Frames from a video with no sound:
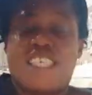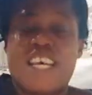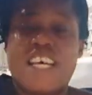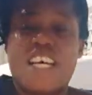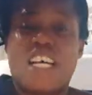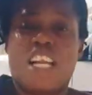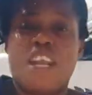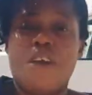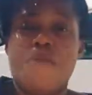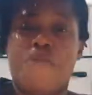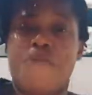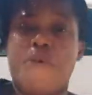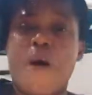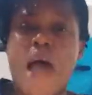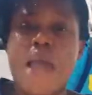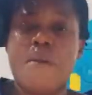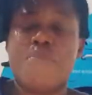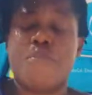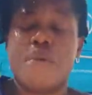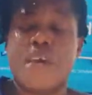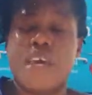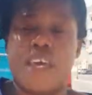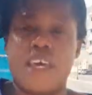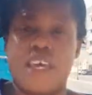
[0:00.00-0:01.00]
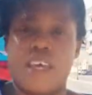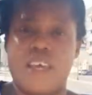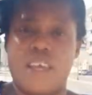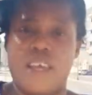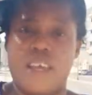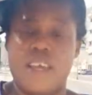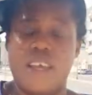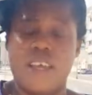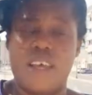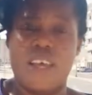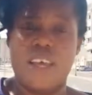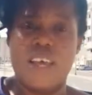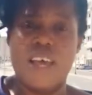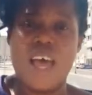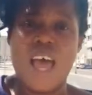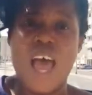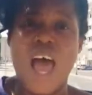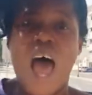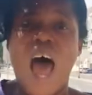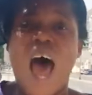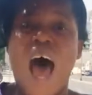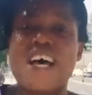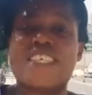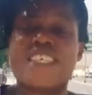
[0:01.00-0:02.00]
simplified me
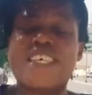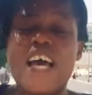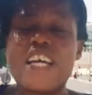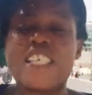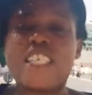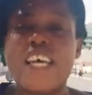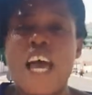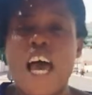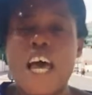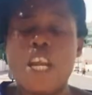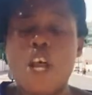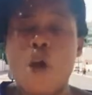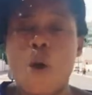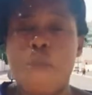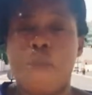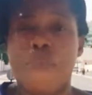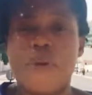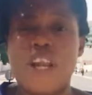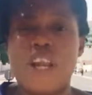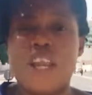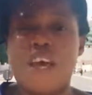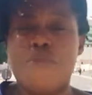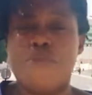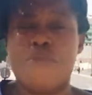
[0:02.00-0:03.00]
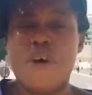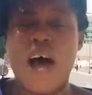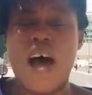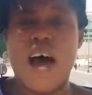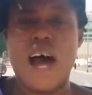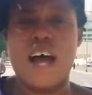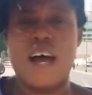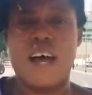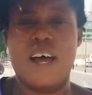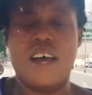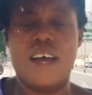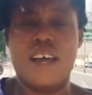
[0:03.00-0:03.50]
as a genuine believer.